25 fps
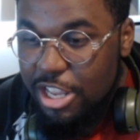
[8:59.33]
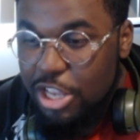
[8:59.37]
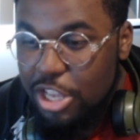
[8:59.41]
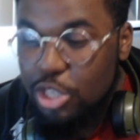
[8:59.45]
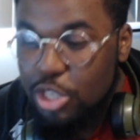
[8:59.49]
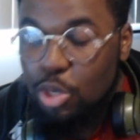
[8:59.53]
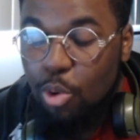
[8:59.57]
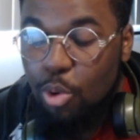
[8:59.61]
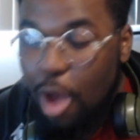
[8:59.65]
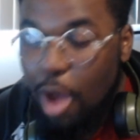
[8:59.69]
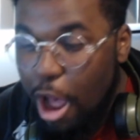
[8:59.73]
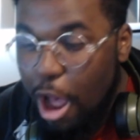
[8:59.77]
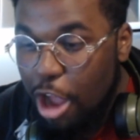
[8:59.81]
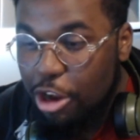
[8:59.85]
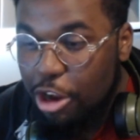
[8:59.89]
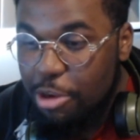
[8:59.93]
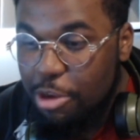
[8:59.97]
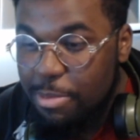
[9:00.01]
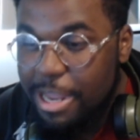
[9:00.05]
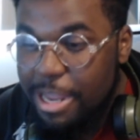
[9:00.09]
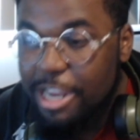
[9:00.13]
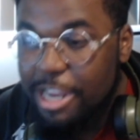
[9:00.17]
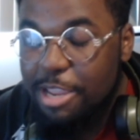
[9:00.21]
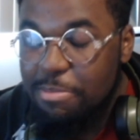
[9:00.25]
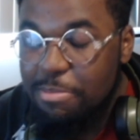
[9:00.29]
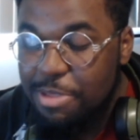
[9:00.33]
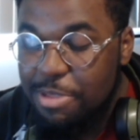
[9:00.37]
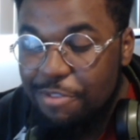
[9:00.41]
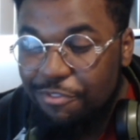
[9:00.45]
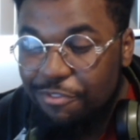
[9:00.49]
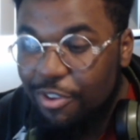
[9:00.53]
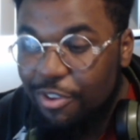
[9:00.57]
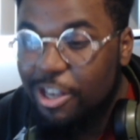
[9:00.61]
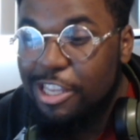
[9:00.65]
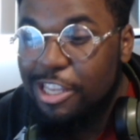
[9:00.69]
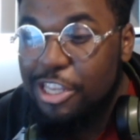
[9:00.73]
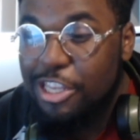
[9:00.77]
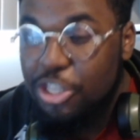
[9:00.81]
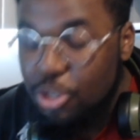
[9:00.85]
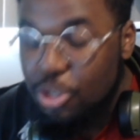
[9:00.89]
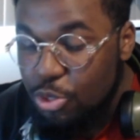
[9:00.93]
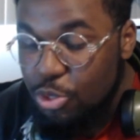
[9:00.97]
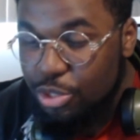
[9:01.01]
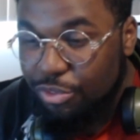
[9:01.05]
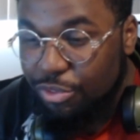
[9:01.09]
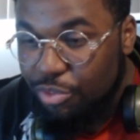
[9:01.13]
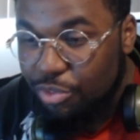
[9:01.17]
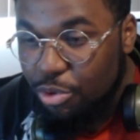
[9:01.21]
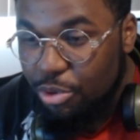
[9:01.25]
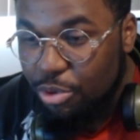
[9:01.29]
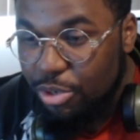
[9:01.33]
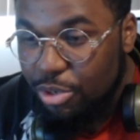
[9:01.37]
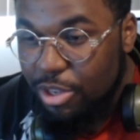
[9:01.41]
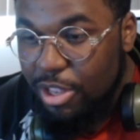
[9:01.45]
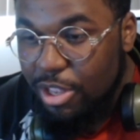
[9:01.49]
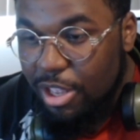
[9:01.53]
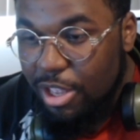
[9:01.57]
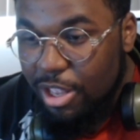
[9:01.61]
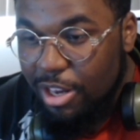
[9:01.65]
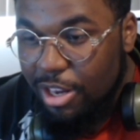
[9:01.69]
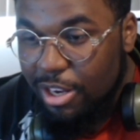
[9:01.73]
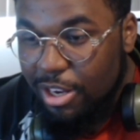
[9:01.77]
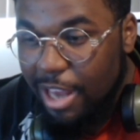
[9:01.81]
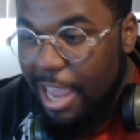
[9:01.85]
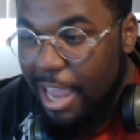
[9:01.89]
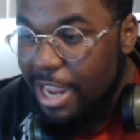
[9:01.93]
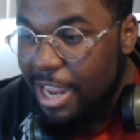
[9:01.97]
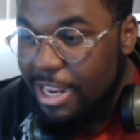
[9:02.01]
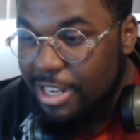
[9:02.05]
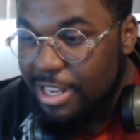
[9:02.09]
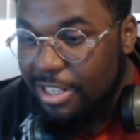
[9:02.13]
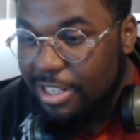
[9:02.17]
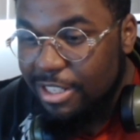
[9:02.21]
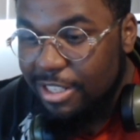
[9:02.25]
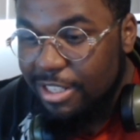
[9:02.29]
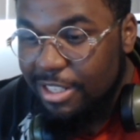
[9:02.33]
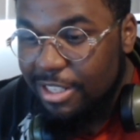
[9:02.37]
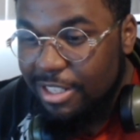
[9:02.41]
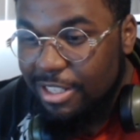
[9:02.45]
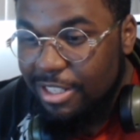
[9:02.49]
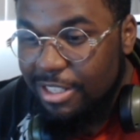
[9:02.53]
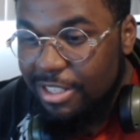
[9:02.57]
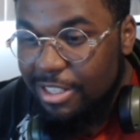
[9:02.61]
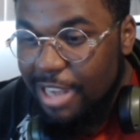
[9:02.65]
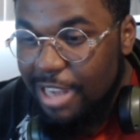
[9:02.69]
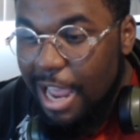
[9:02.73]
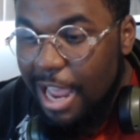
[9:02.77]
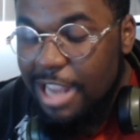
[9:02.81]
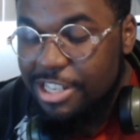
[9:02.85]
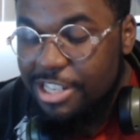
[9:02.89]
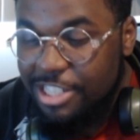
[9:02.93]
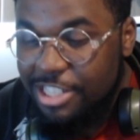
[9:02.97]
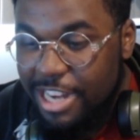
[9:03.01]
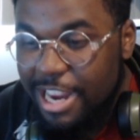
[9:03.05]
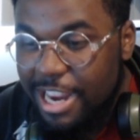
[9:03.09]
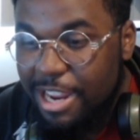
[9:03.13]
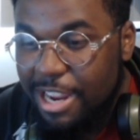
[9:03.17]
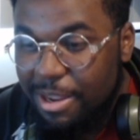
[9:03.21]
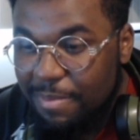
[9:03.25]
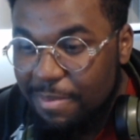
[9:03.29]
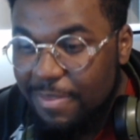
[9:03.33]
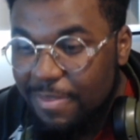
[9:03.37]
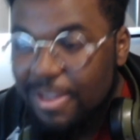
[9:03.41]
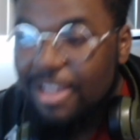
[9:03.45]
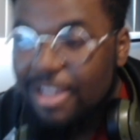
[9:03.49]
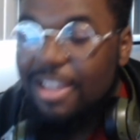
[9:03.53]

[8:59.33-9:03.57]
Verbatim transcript: so Aquaman can be fucking useful. Like, gosh damn.